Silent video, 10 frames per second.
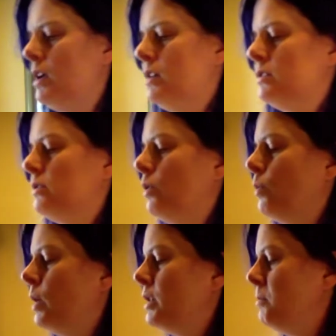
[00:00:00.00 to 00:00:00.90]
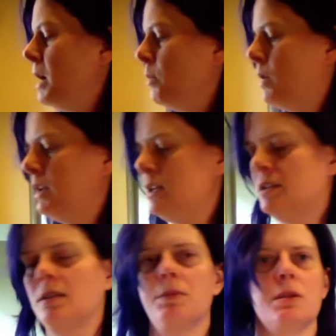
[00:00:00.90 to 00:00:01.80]
So what you might want is
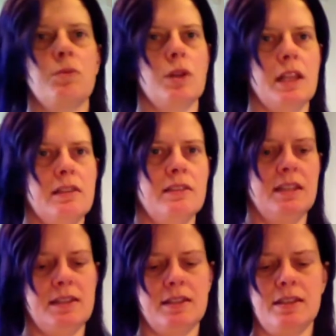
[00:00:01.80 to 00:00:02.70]
something more like this.